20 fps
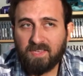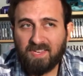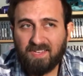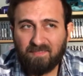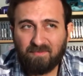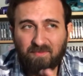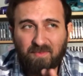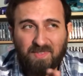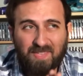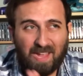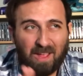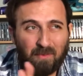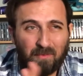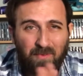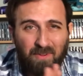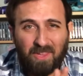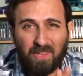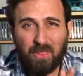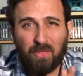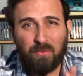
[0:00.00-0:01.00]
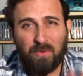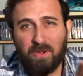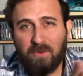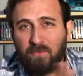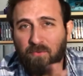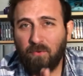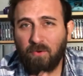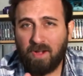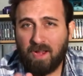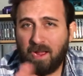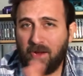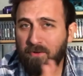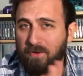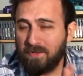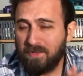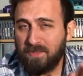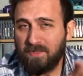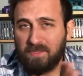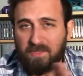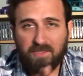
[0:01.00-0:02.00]
I was out for like three or four
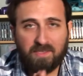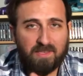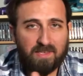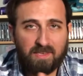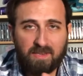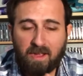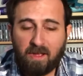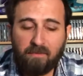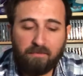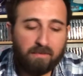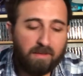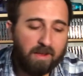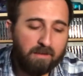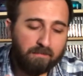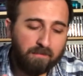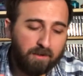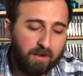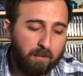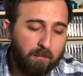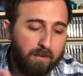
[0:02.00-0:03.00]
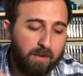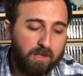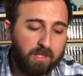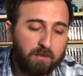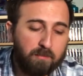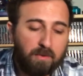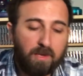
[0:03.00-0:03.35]
hours, just did not find very much.